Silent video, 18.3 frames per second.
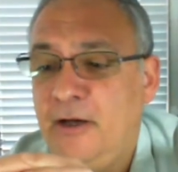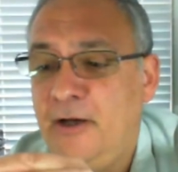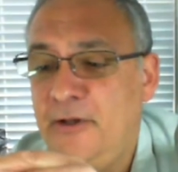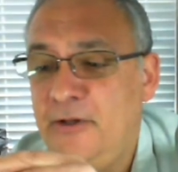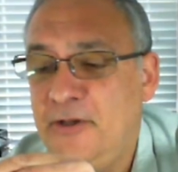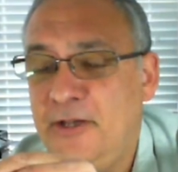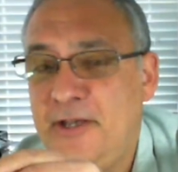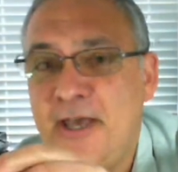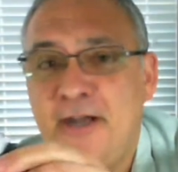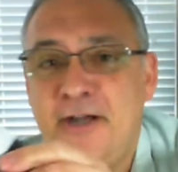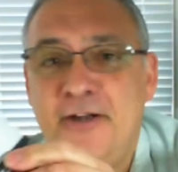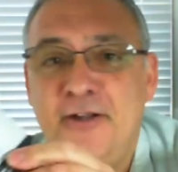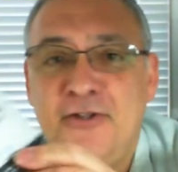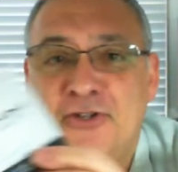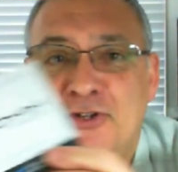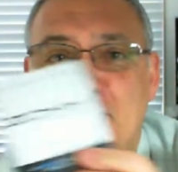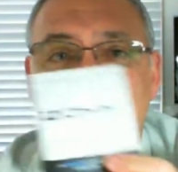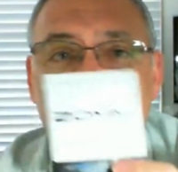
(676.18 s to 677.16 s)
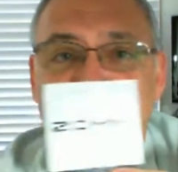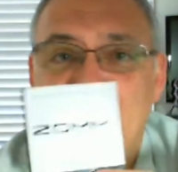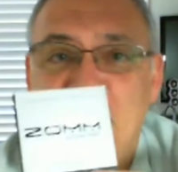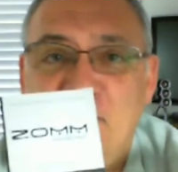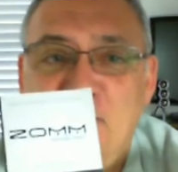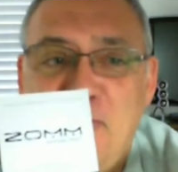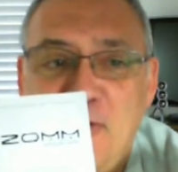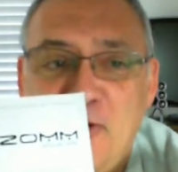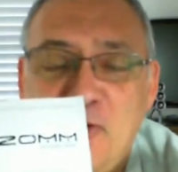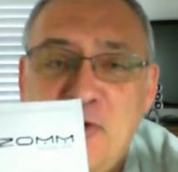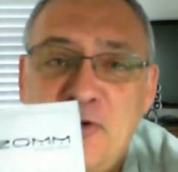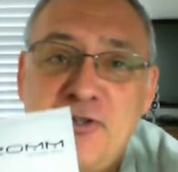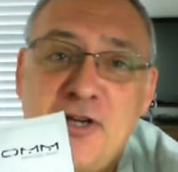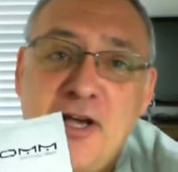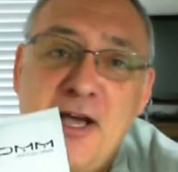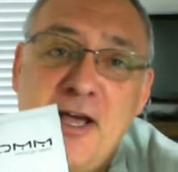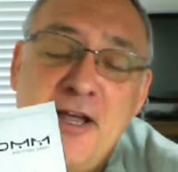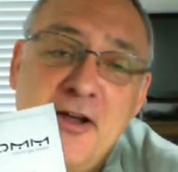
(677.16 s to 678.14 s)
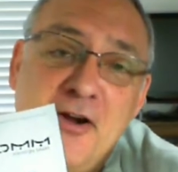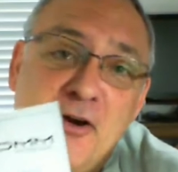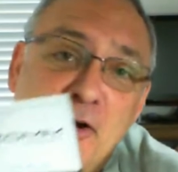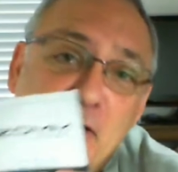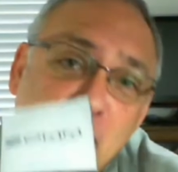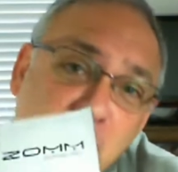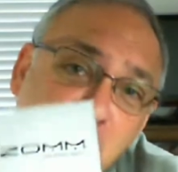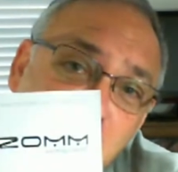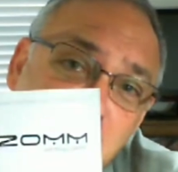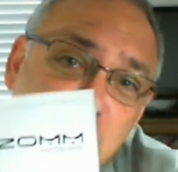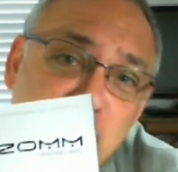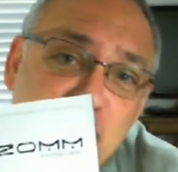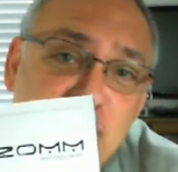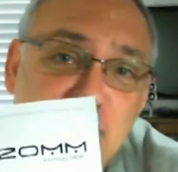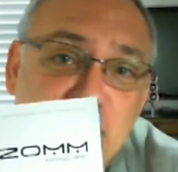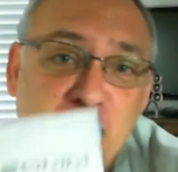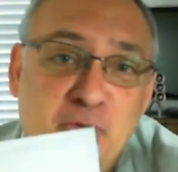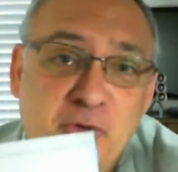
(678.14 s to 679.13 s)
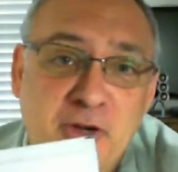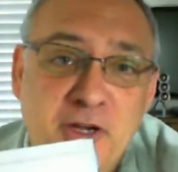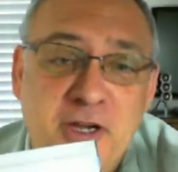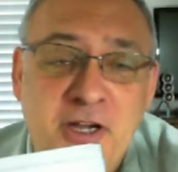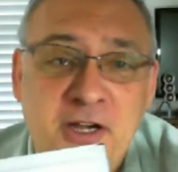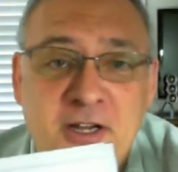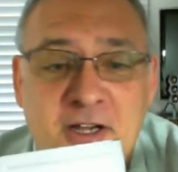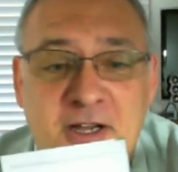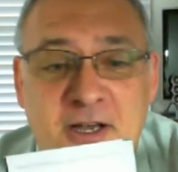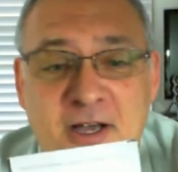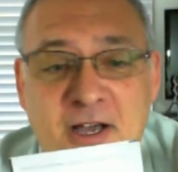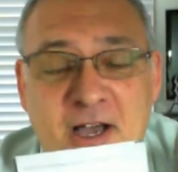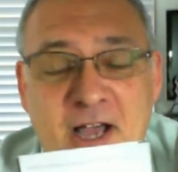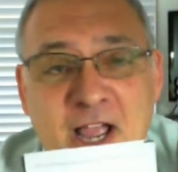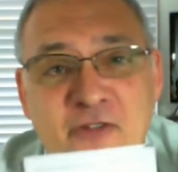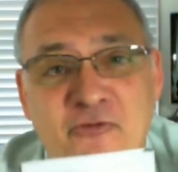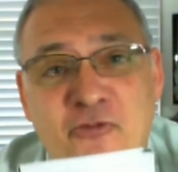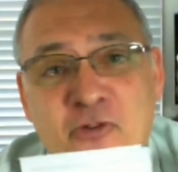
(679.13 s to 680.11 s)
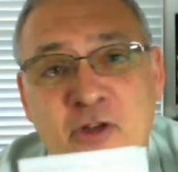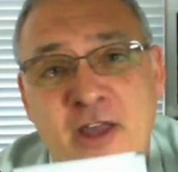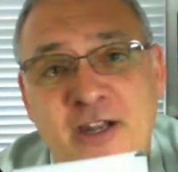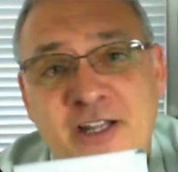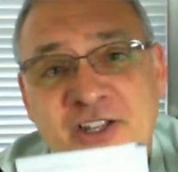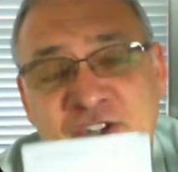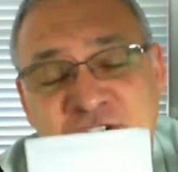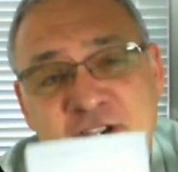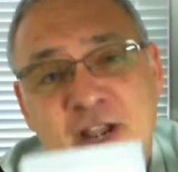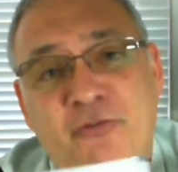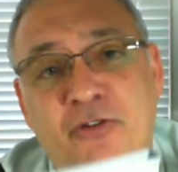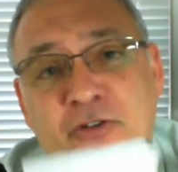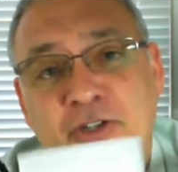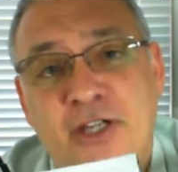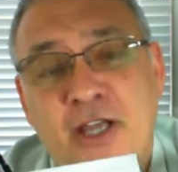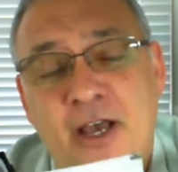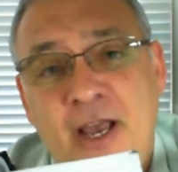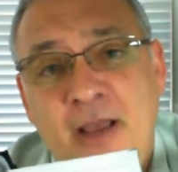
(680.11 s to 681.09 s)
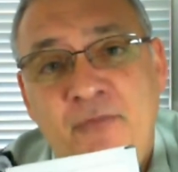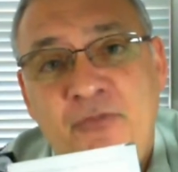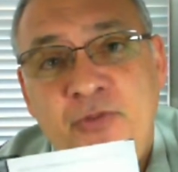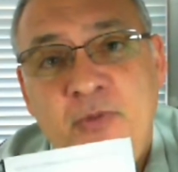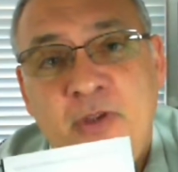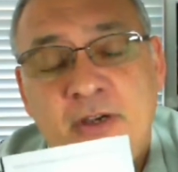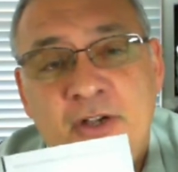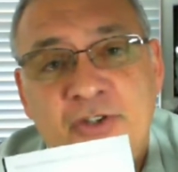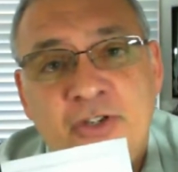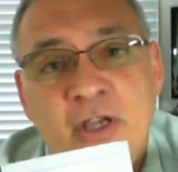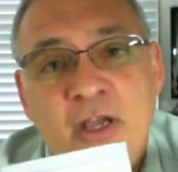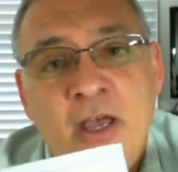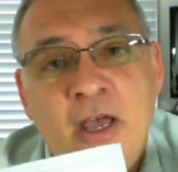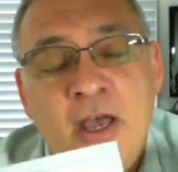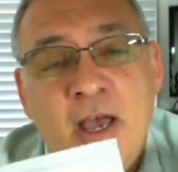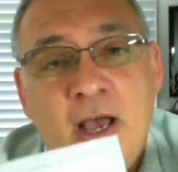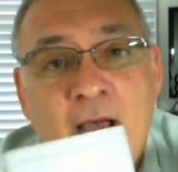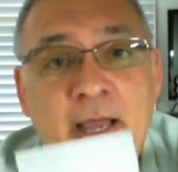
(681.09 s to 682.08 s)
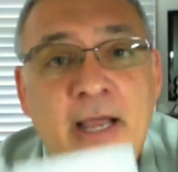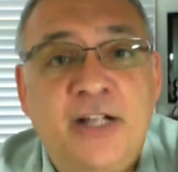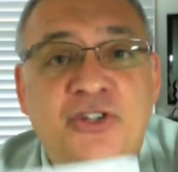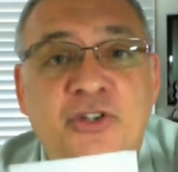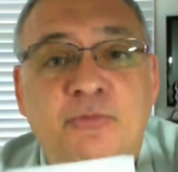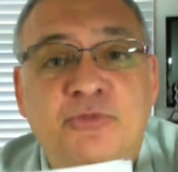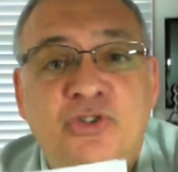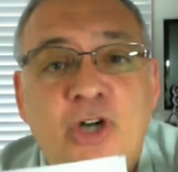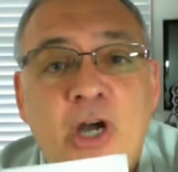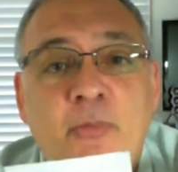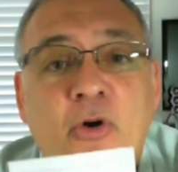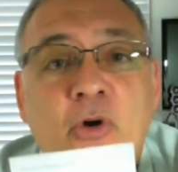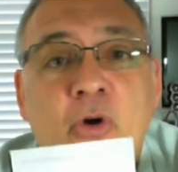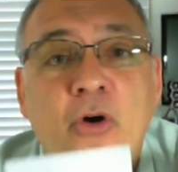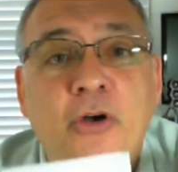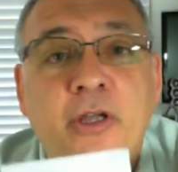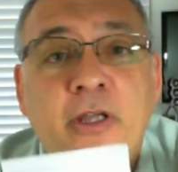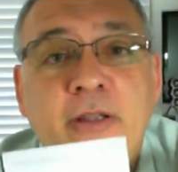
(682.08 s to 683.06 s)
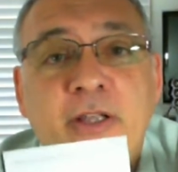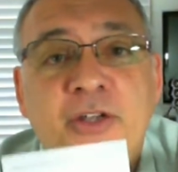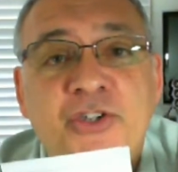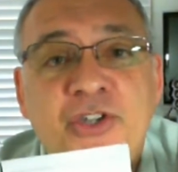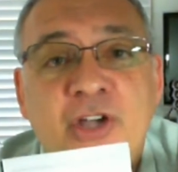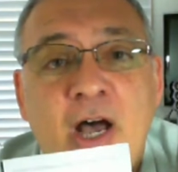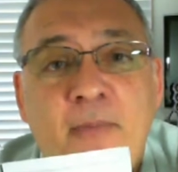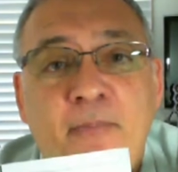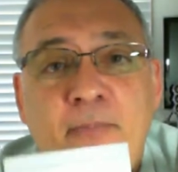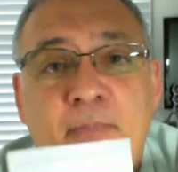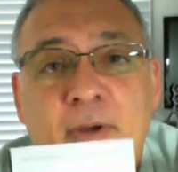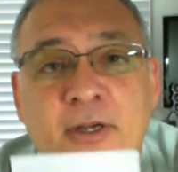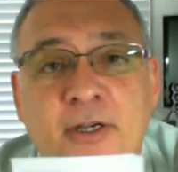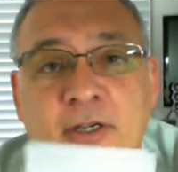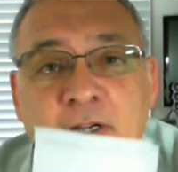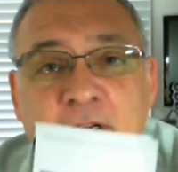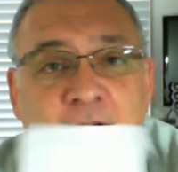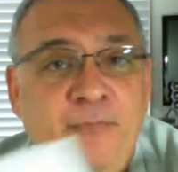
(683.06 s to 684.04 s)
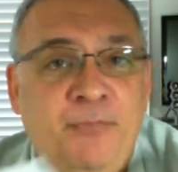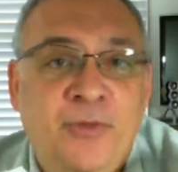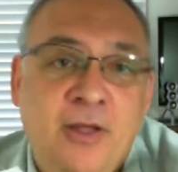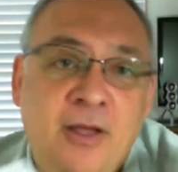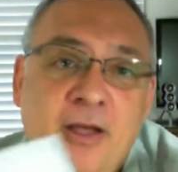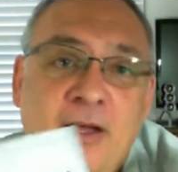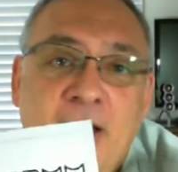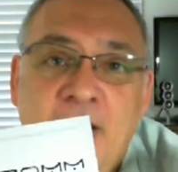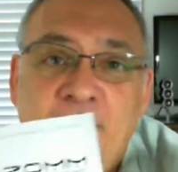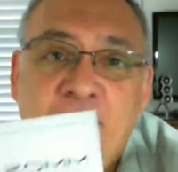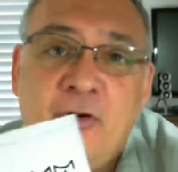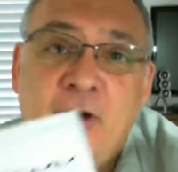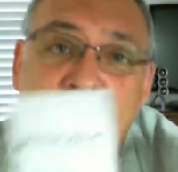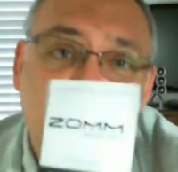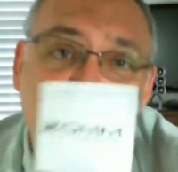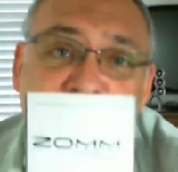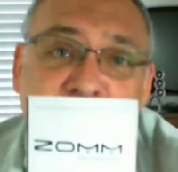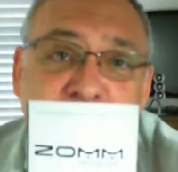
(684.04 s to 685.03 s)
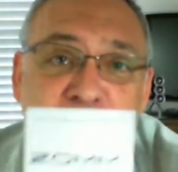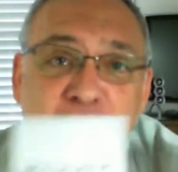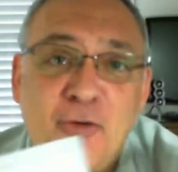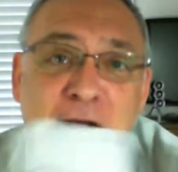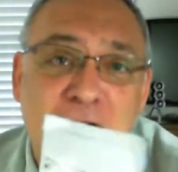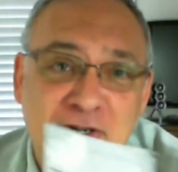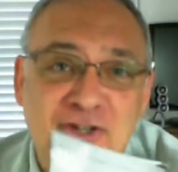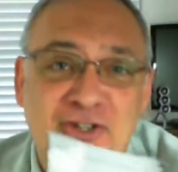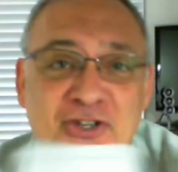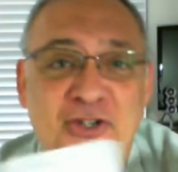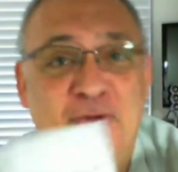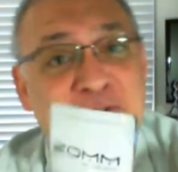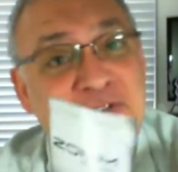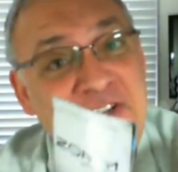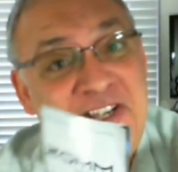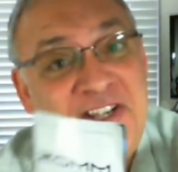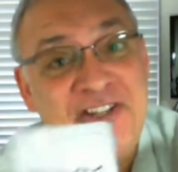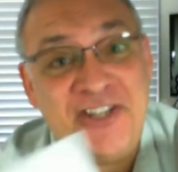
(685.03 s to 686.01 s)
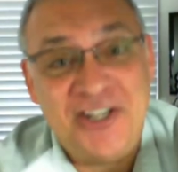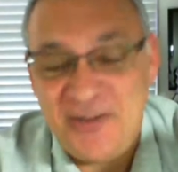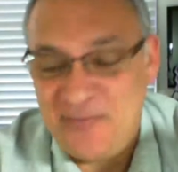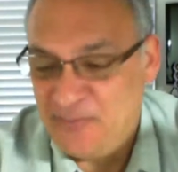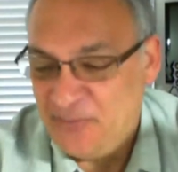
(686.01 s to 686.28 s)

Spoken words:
You get an instruction book, which I urge you to read. I've read it several times because I had some trouble hooking this up, but after I read the directions, it was easy.